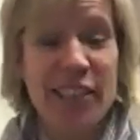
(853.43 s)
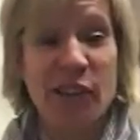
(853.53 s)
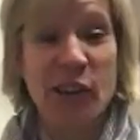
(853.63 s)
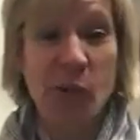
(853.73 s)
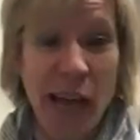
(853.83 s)

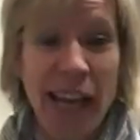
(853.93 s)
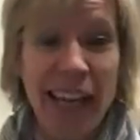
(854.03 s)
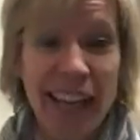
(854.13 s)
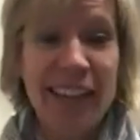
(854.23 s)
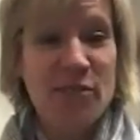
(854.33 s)
So in a
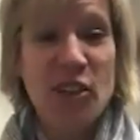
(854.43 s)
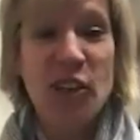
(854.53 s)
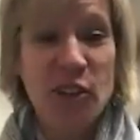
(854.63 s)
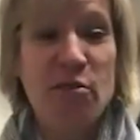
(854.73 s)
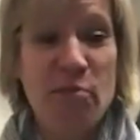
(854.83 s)
way, it's
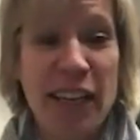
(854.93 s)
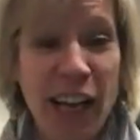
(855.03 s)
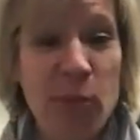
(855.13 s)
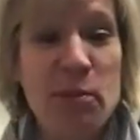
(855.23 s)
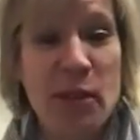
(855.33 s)
harder for me to
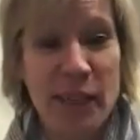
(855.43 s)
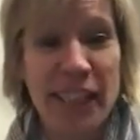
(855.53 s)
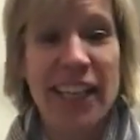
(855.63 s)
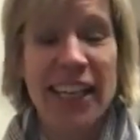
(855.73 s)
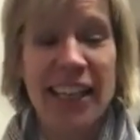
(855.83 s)
help
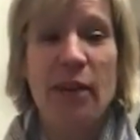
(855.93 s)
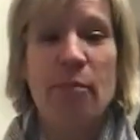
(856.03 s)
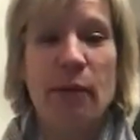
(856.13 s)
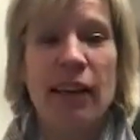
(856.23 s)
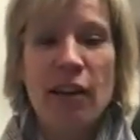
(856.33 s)
somebody like
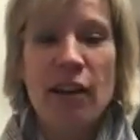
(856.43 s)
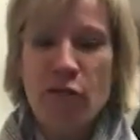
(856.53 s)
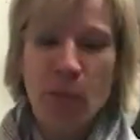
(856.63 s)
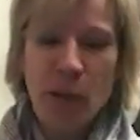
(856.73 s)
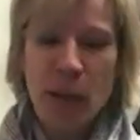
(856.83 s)
that. But
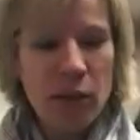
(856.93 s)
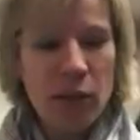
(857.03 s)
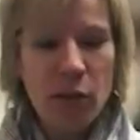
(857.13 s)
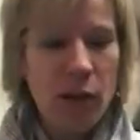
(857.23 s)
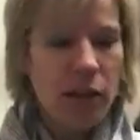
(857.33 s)
for people
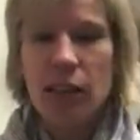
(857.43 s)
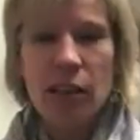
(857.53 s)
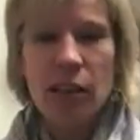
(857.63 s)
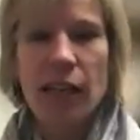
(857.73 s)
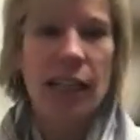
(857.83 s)
who are,
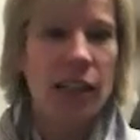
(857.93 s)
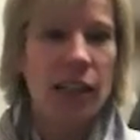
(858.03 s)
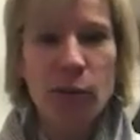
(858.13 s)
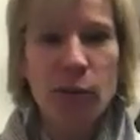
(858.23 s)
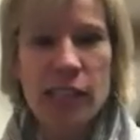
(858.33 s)
kind of
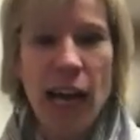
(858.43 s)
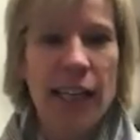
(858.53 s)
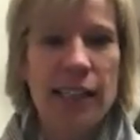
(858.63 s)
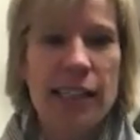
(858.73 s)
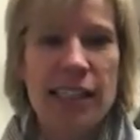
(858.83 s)
normal
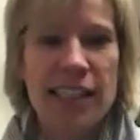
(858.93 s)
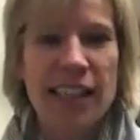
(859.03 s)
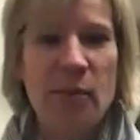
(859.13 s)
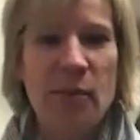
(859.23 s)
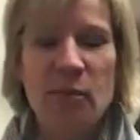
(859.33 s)
sized,
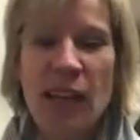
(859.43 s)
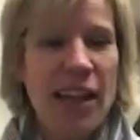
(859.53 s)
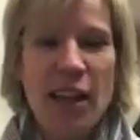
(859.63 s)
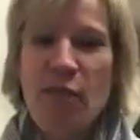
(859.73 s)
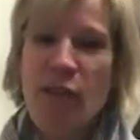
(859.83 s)

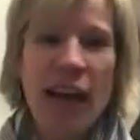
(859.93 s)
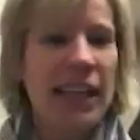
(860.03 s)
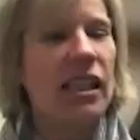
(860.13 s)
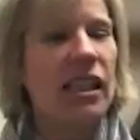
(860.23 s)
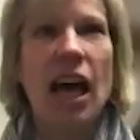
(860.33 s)
they
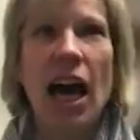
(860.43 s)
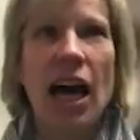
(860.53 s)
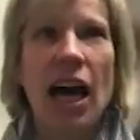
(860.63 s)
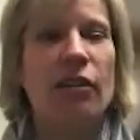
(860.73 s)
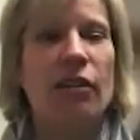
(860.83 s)
find a
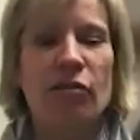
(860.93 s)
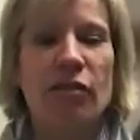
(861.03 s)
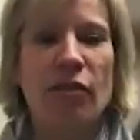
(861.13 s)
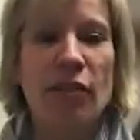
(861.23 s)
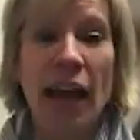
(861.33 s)
lot of
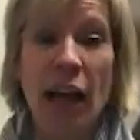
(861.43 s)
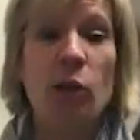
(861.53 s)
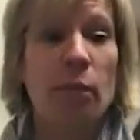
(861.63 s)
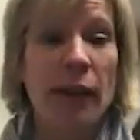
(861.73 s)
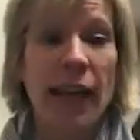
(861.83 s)

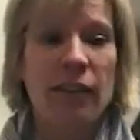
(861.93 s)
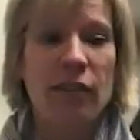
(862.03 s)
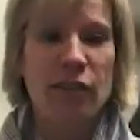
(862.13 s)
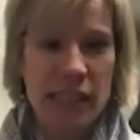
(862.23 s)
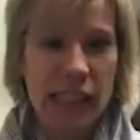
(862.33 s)
help
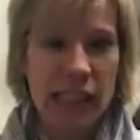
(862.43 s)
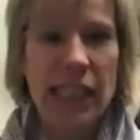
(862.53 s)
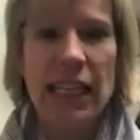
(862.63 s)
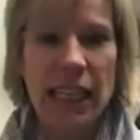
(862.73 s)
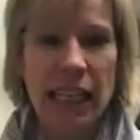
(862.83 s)
and
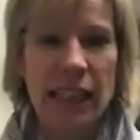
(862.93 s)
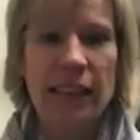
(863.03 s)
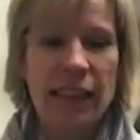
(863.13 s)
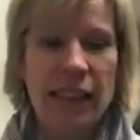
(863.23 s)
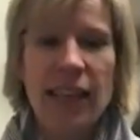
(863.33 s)
facility
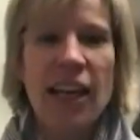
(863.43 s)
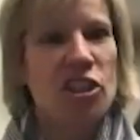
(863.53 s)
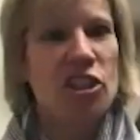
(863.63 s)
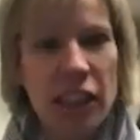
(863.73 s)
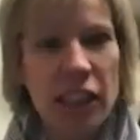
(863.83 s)
and
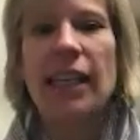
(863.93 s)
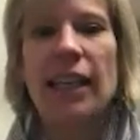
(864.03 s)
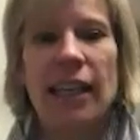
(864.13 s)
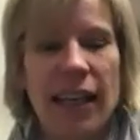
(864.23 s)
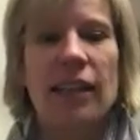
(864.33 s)

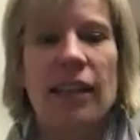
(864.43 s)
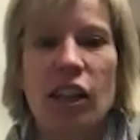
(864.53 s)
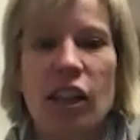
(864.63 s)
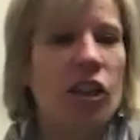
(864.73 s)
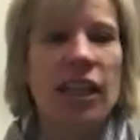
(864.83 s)
agility in
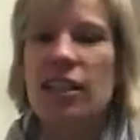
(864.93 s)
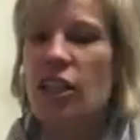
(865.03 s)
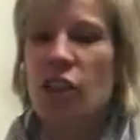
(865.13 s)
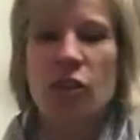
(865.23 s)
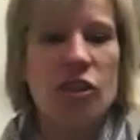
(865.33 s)
learning
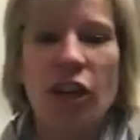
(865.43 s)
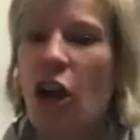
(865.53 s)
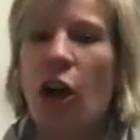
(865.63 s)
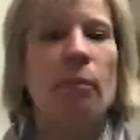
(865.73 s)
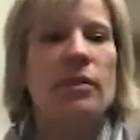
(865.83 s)
to use their
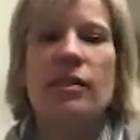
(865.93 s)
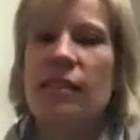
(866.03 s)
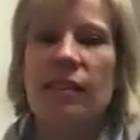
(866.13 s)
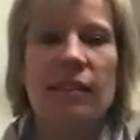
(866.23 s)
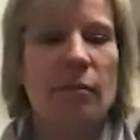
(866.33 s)

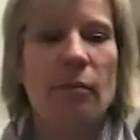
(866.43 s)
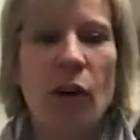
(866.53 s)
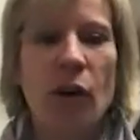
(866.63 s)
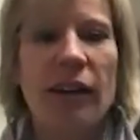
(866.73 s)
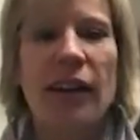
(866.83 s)
arms
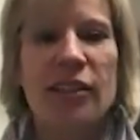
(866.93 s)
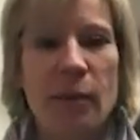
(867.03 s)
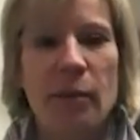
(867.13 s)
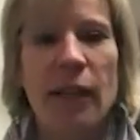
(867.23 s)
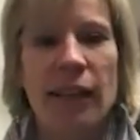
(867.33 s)
more as
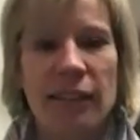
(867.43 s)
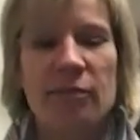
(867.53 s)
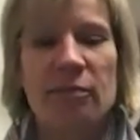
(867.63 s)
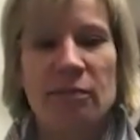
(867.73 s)
they play.